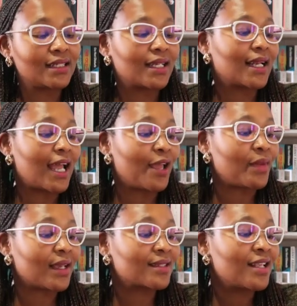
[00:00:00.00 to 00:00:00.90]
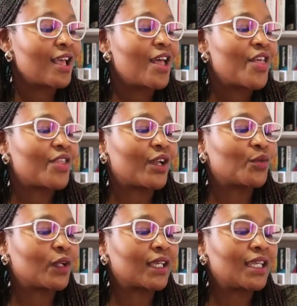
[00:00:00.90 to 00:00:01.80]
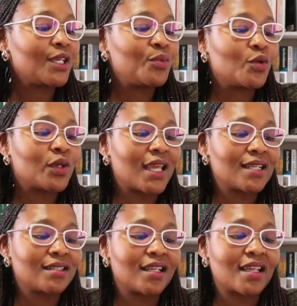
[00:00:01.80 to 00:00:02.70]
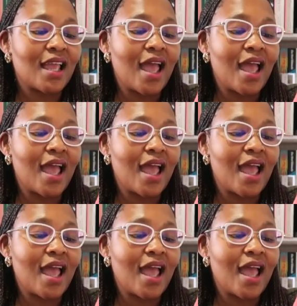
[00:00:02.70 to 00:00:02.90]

climax that will keep you guessing